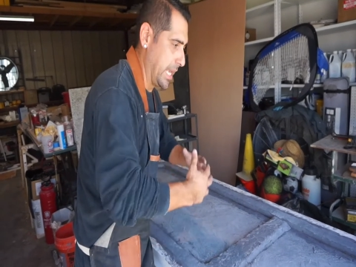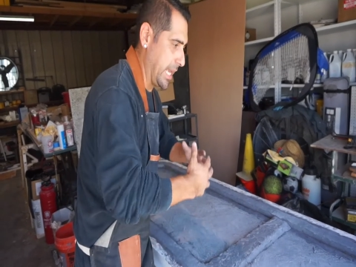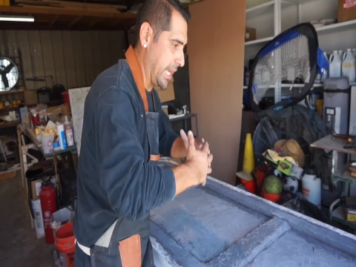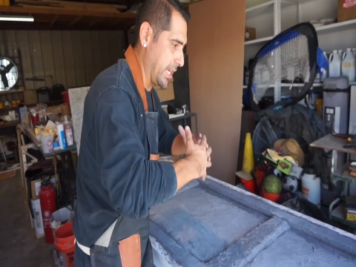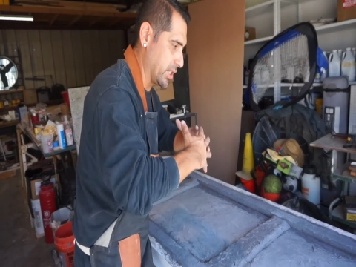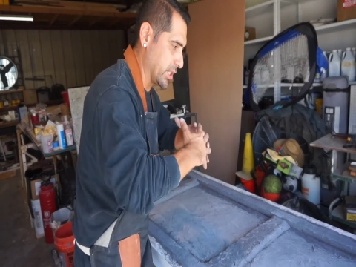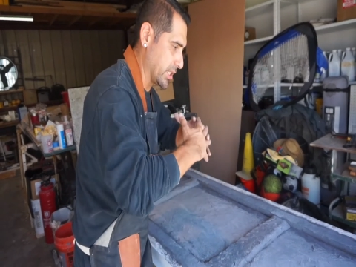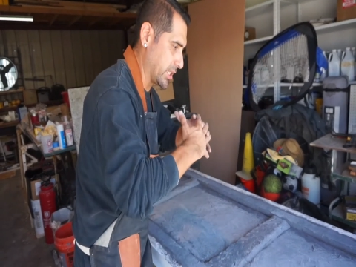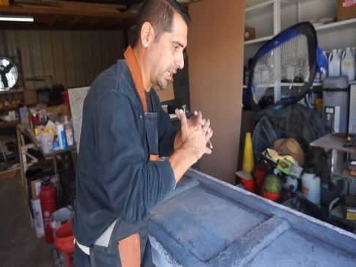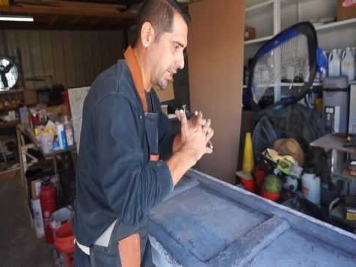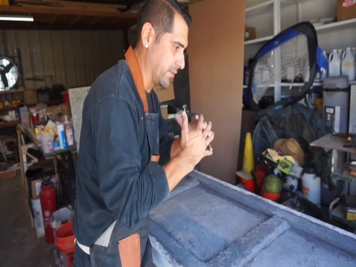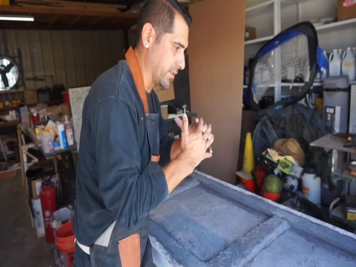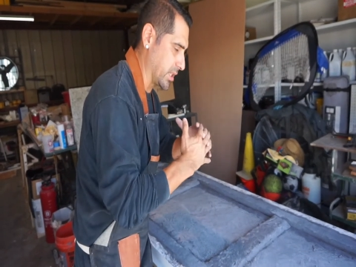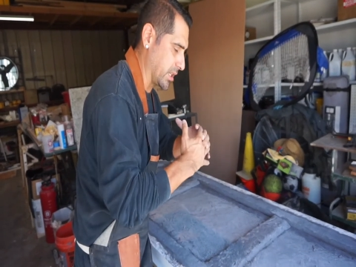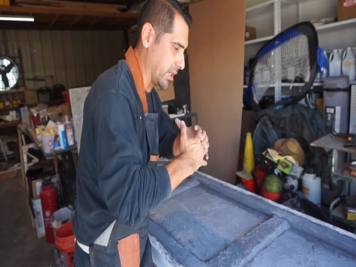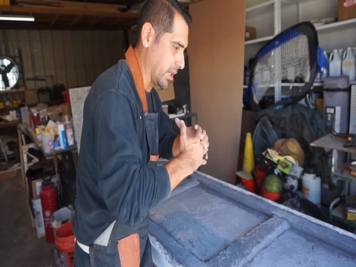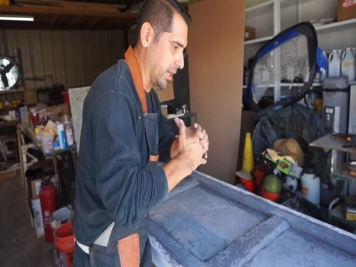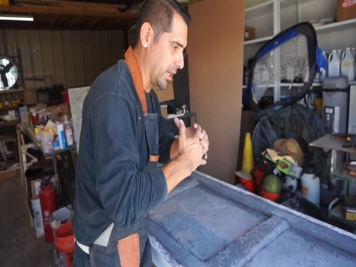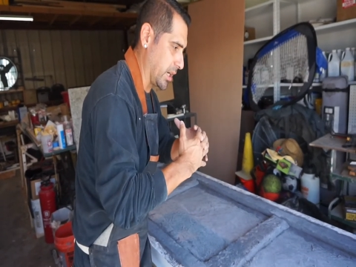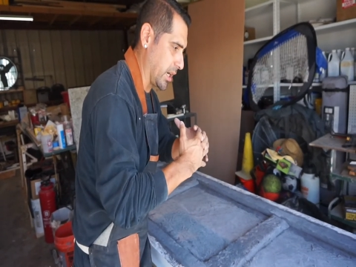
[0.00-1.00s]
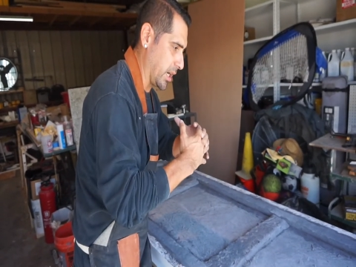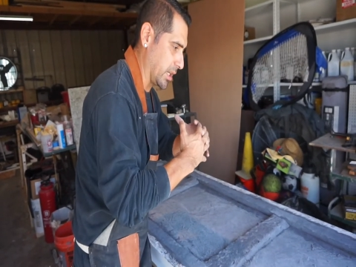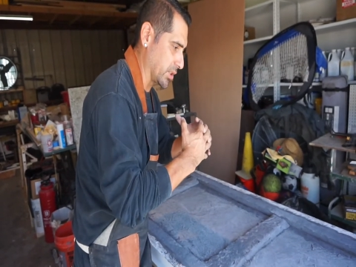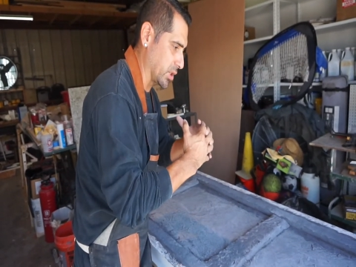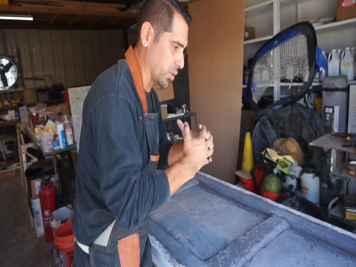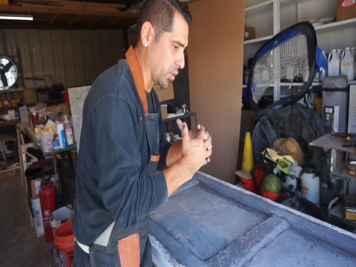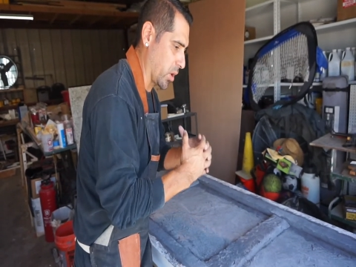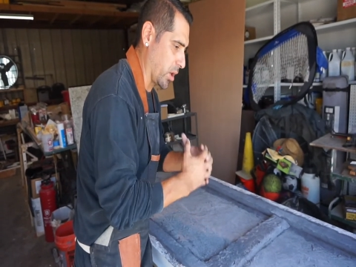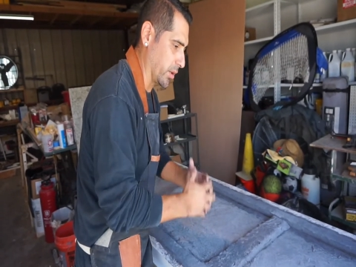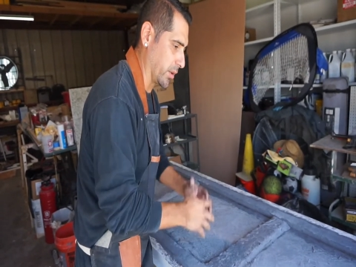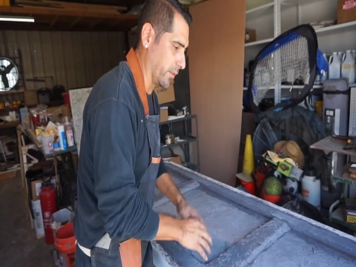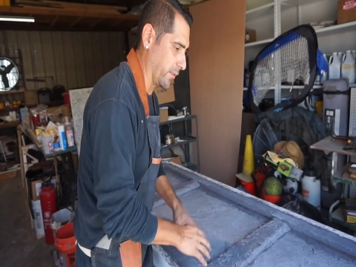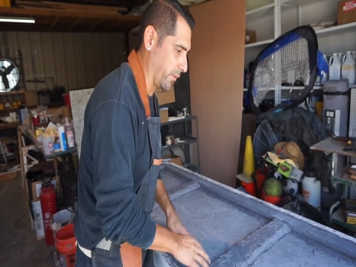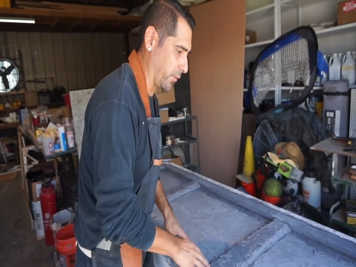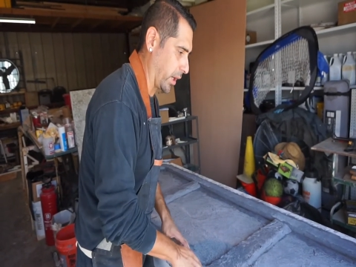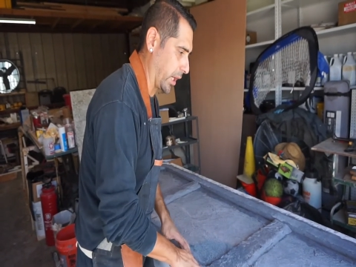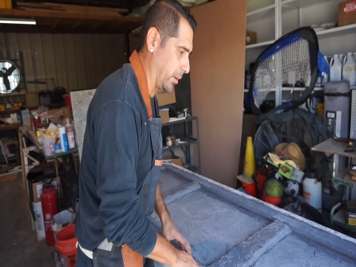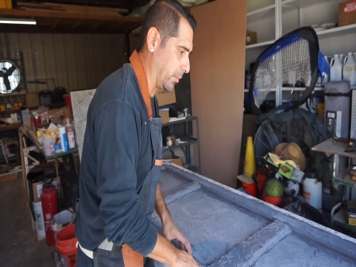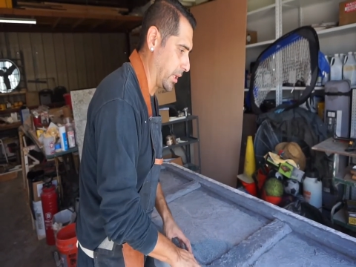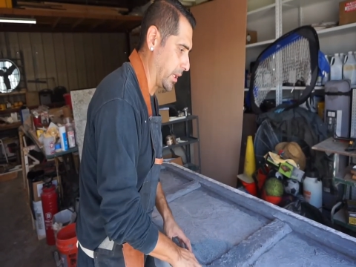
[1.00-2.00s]
it just gives it a, a stronger
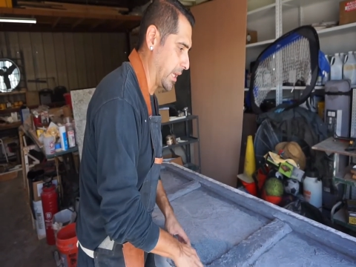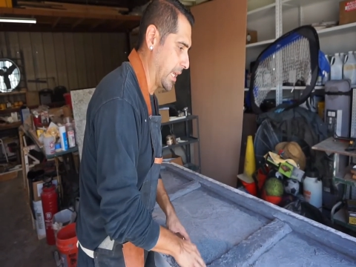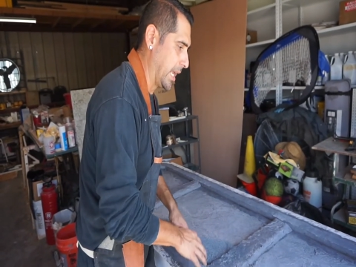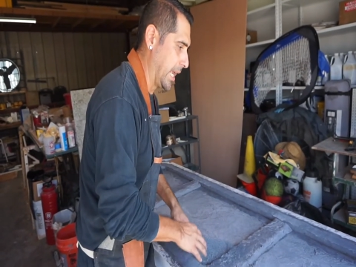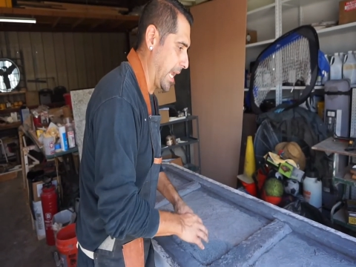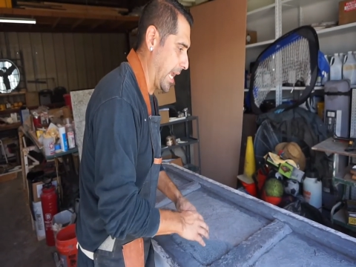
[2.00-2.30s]
framing.